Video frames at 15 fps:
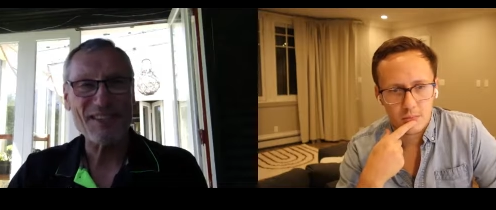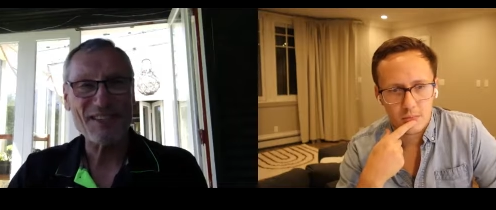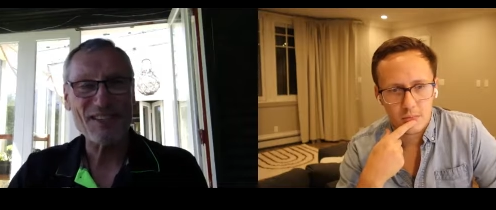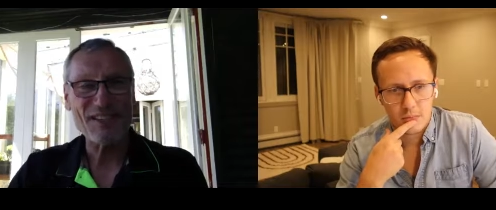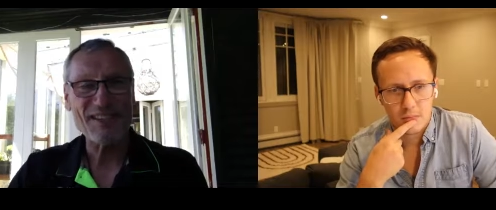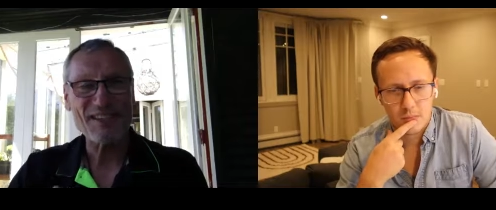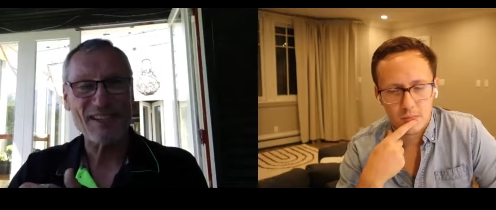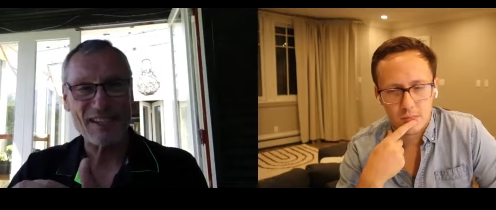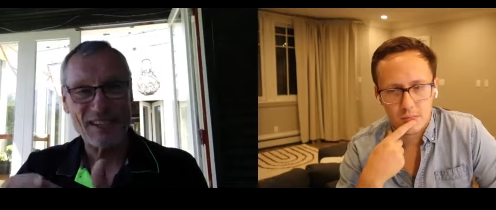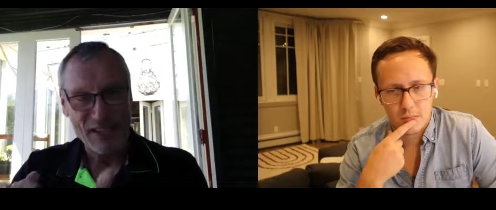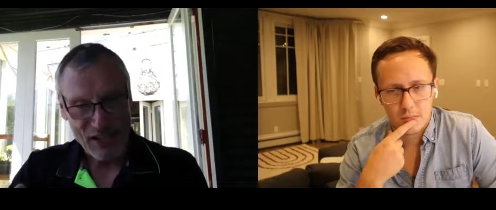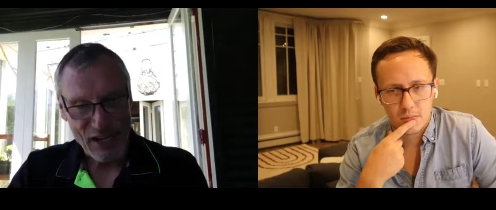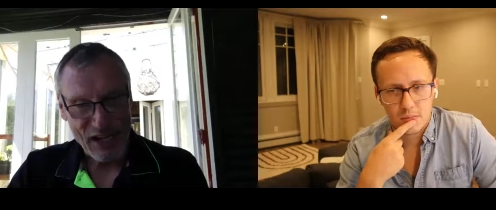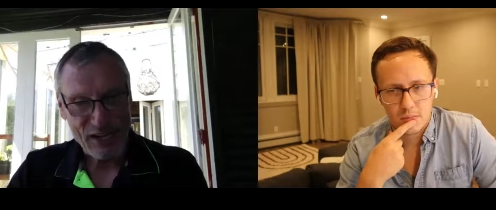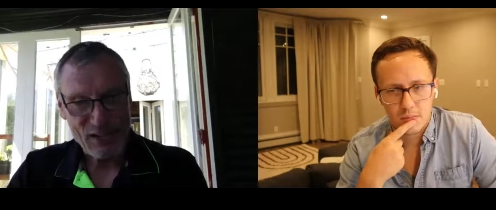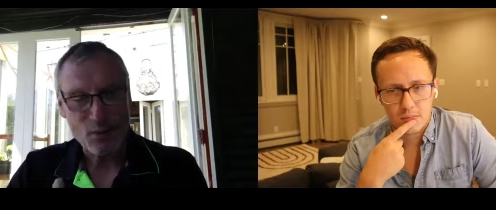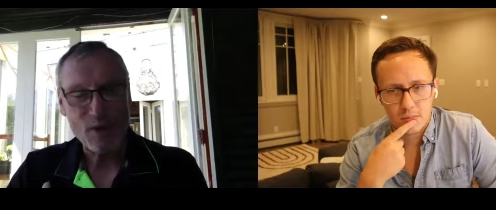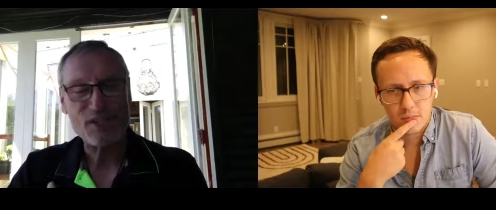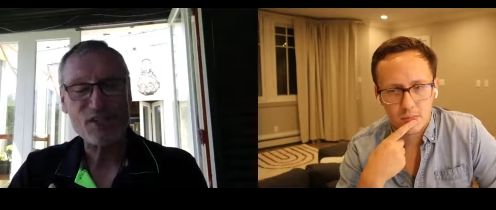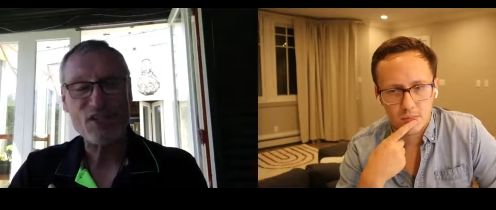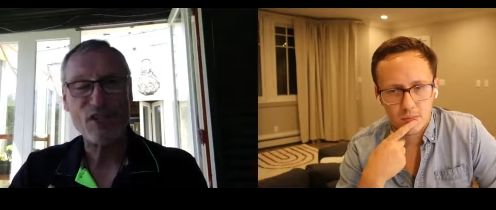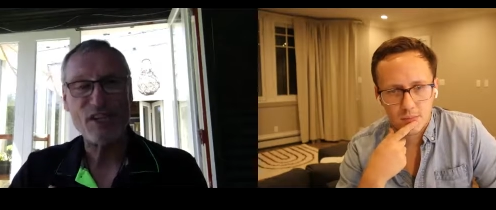Speaker 1: the, sixth, the next
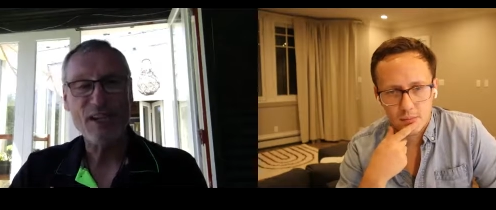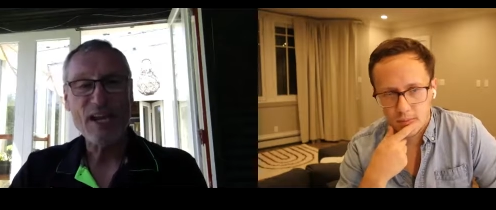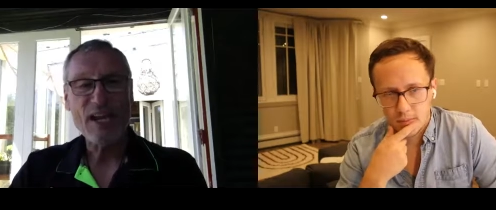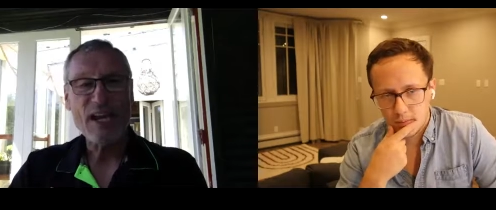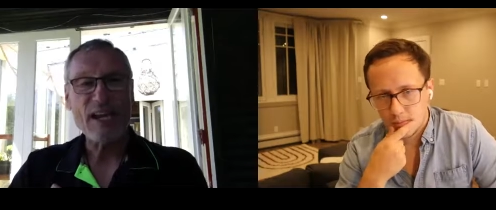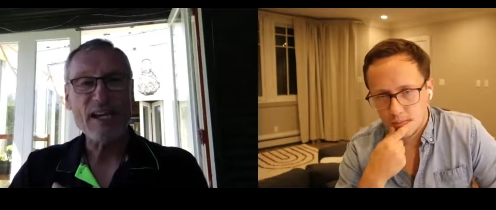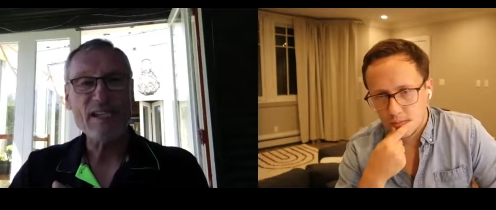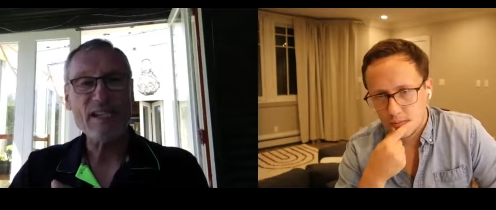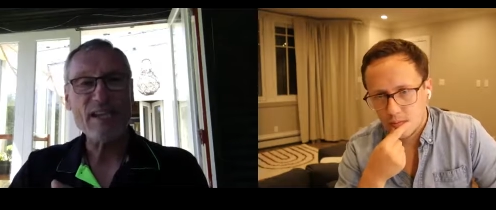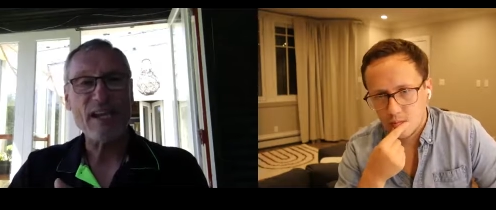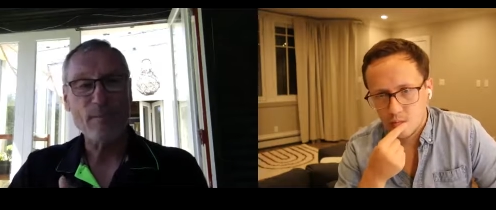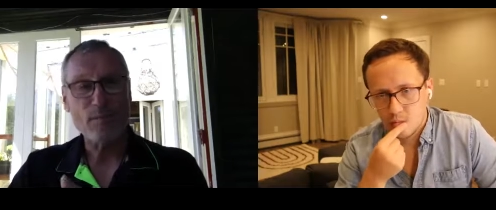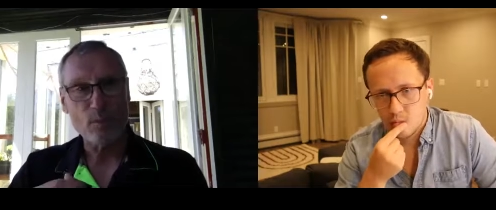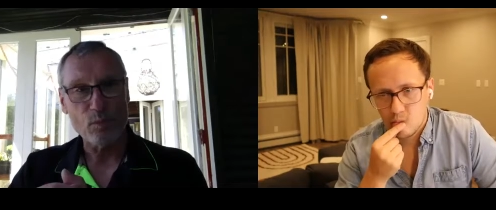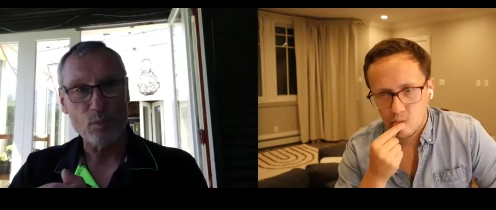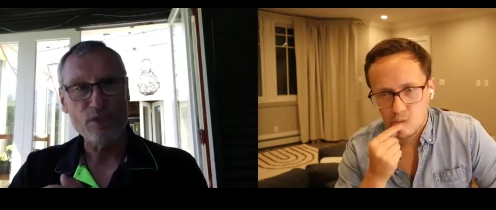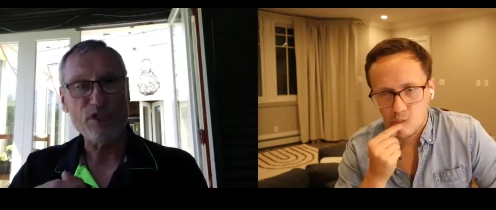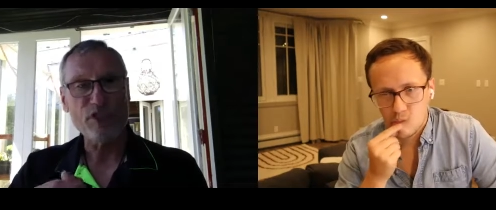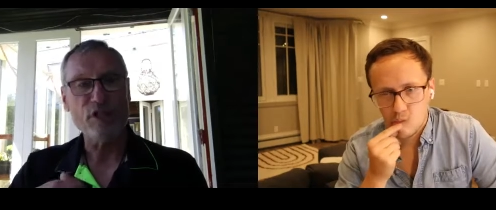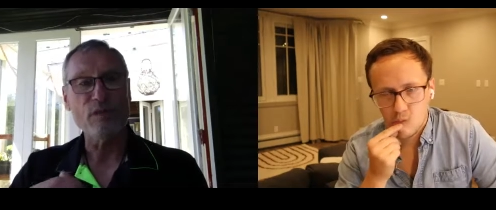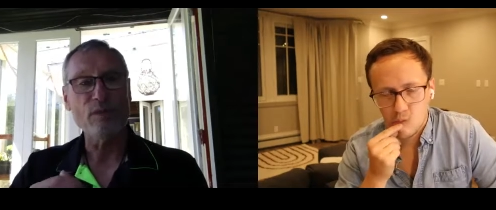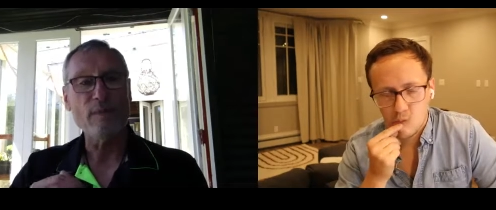question is then,
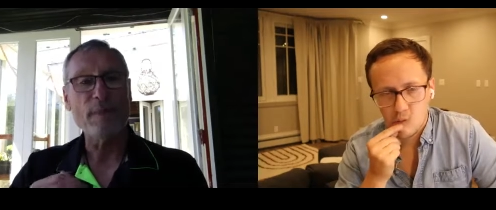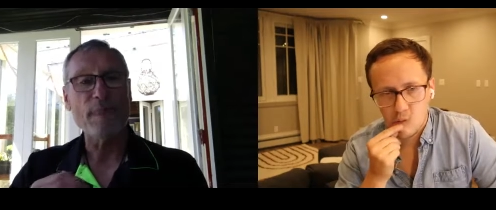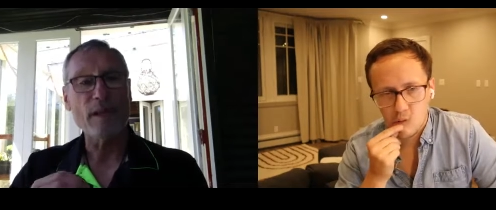would you